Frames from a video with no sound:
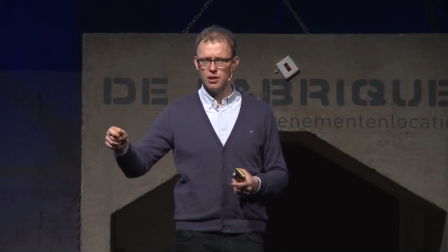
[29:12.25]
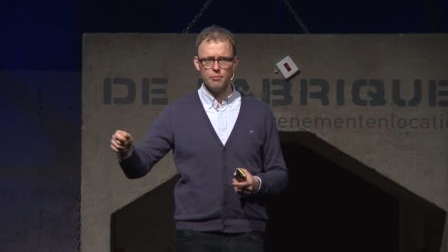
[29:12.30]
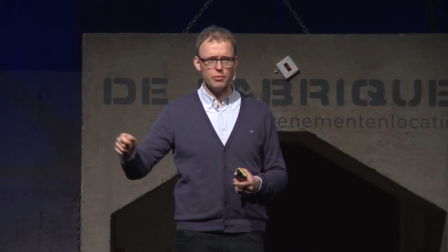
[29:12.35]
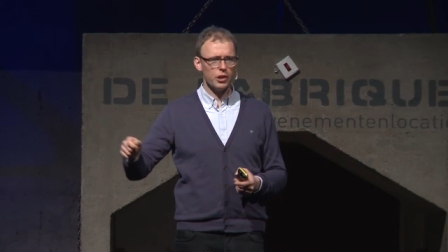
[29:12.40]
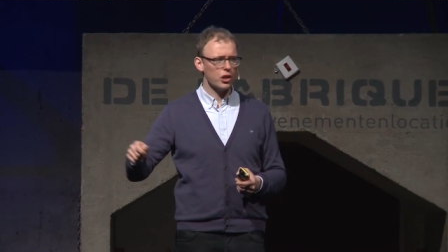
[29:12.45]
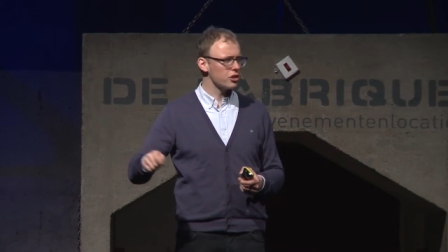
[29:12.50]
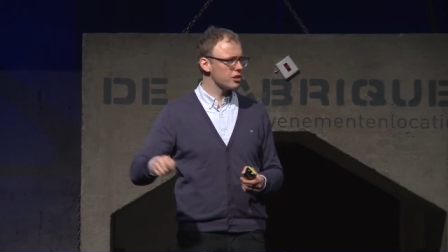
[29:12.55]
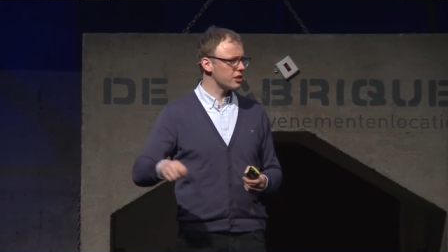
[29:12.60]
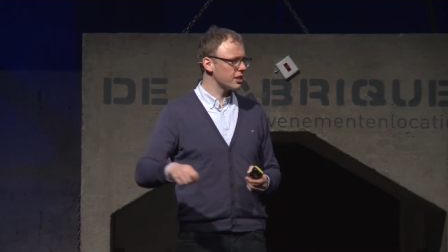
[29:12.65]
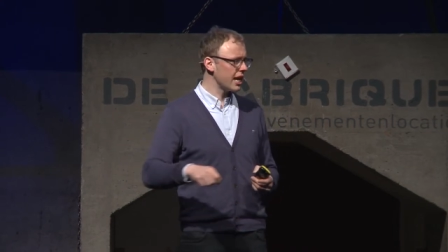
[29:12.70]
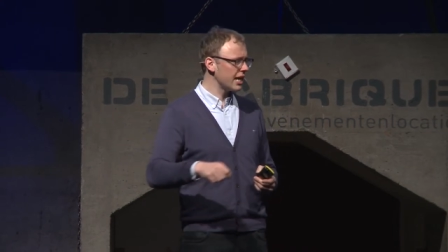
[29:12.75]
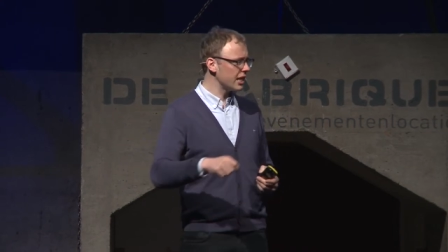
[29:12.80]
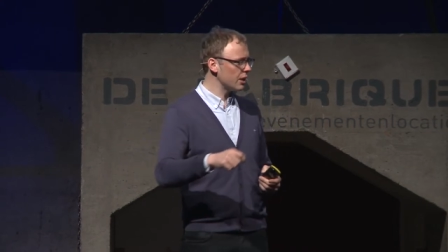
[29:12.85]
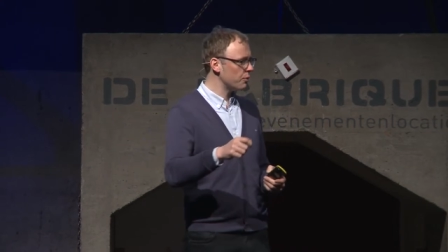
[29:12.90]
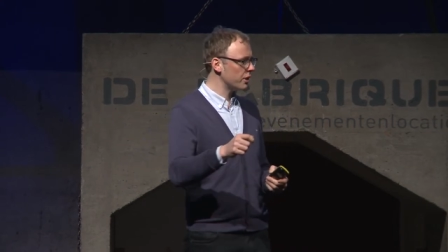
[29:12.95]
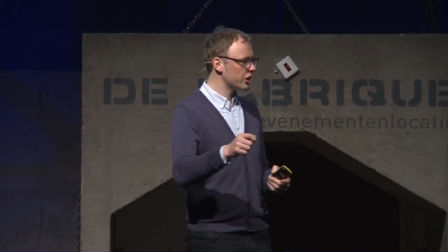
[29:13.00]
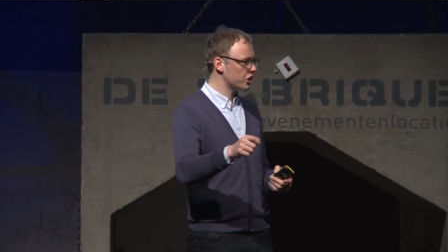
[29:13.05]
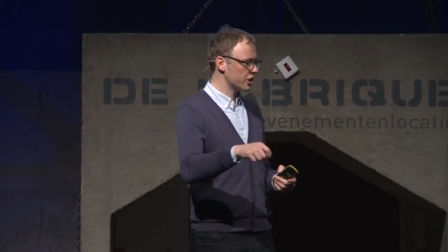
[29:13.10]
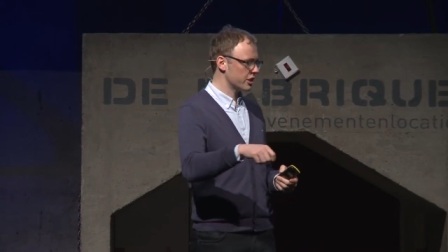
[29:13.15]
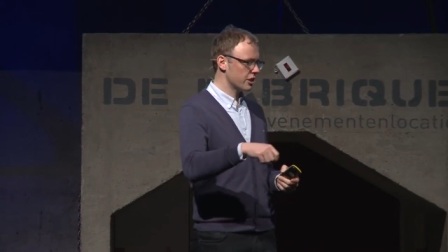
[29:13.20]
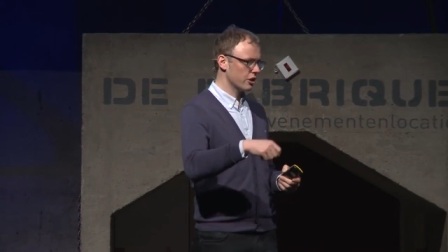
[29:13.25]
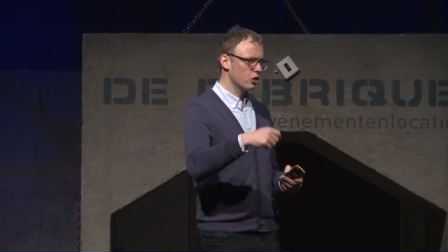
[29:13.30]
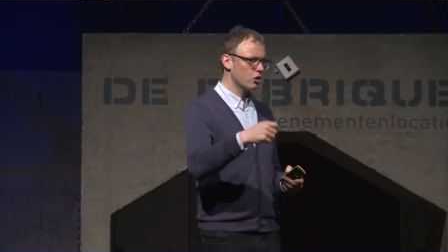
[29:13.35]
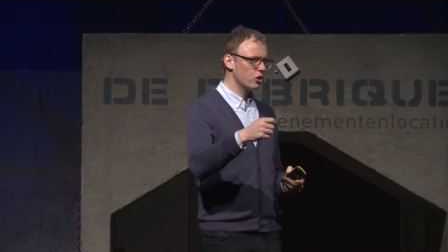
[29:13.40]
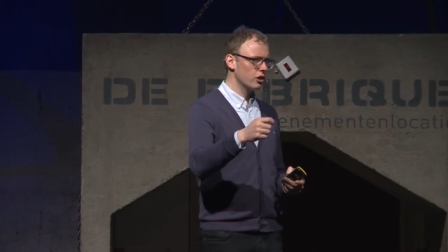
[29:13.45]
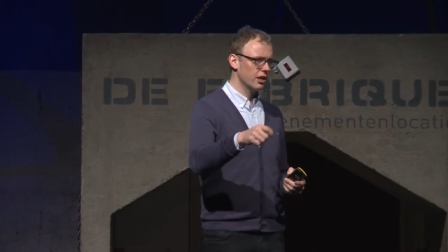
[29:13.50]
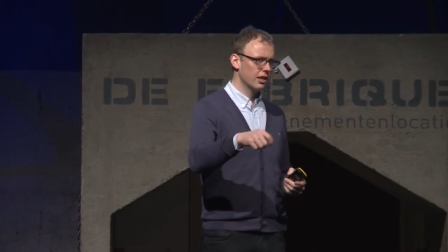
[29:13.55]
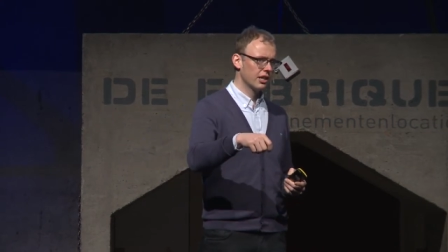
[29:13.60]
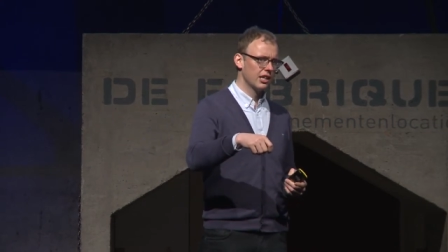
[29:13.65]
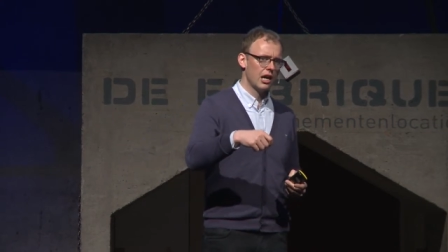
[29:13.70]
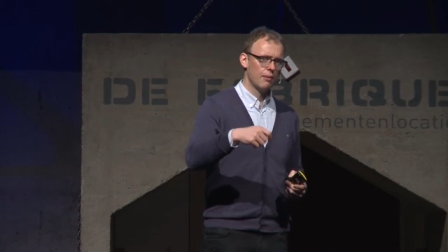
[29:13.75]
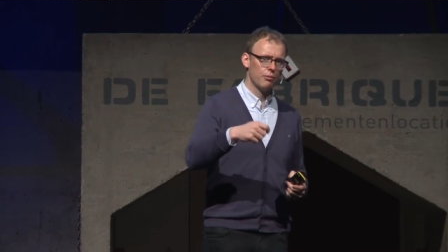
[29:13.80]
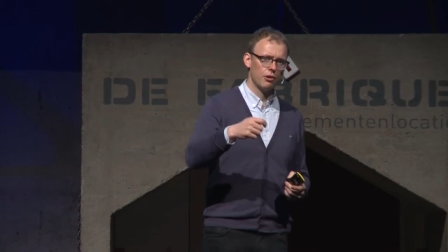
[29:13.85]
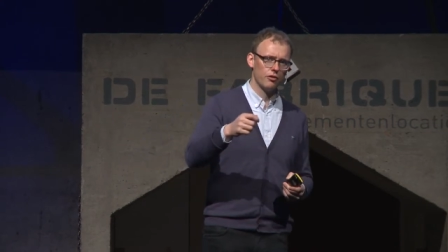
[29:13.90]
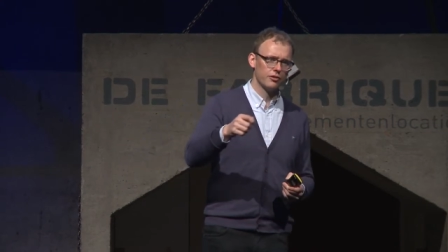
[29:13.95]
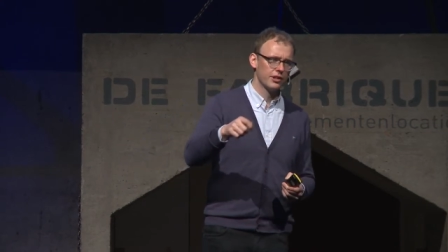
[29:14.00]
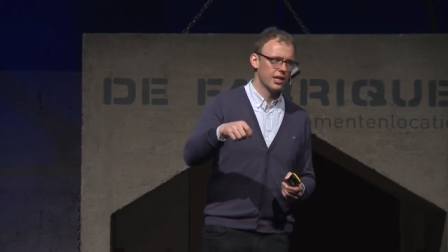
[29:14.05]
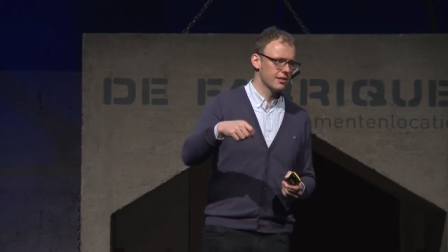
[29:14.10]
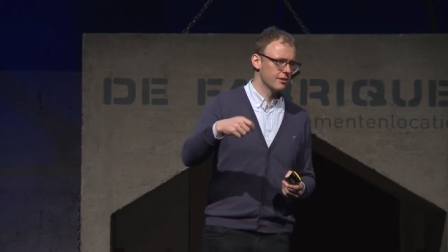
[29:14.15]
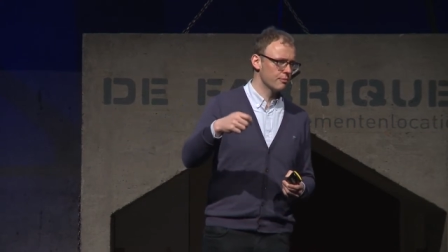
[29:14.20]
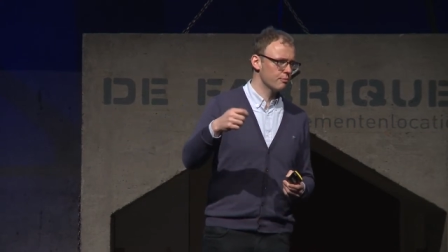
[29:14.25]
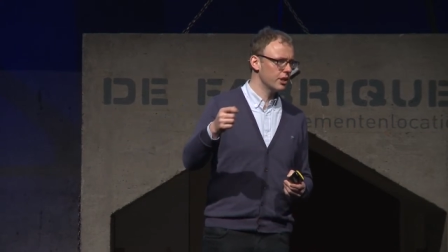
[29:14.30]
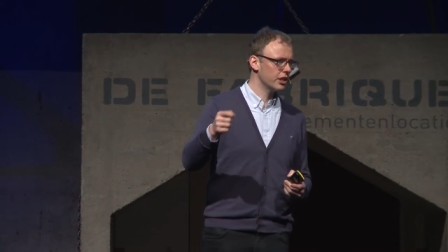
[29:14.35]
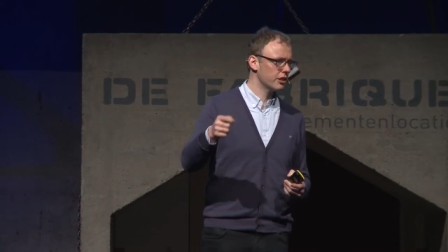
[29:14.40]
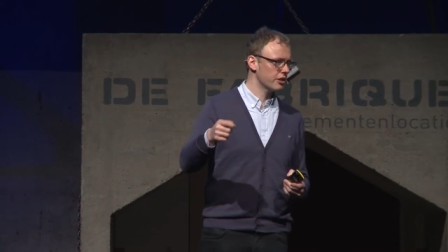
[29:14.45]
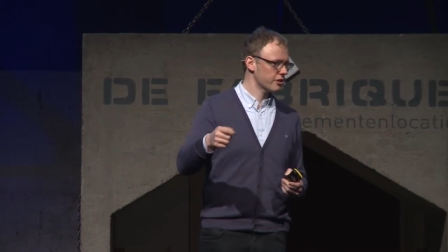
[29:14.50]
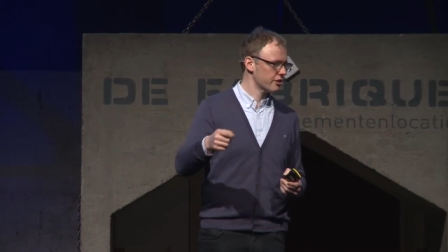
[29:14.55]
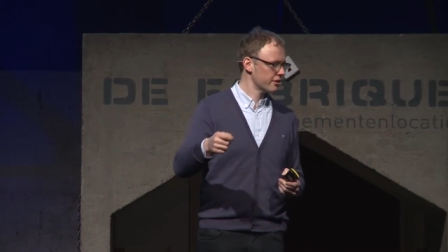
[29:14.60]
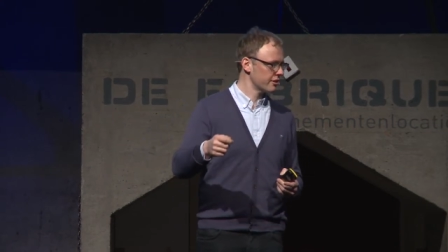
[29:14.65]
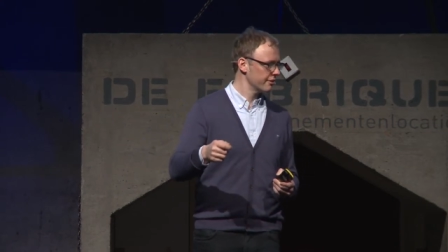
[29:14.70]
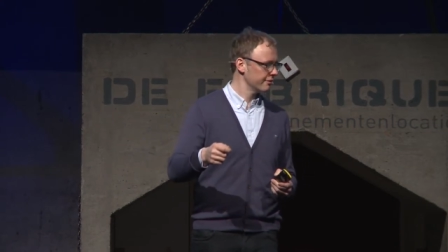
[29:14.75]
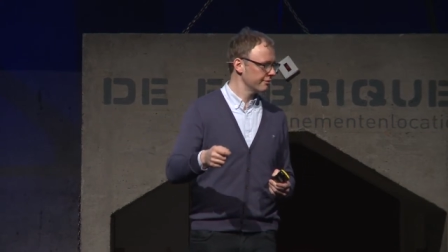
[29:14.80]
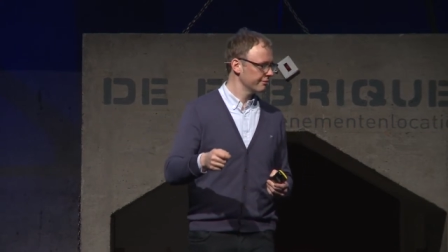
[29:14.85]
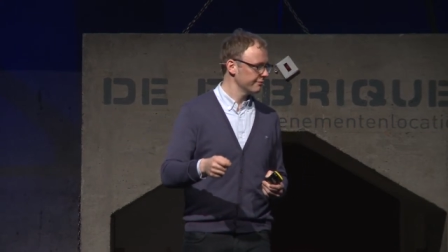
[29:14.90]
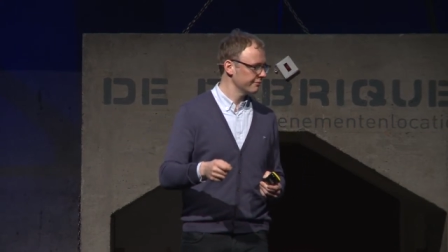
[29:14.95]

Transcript: because it's anyway just a, a couple of dozen meters.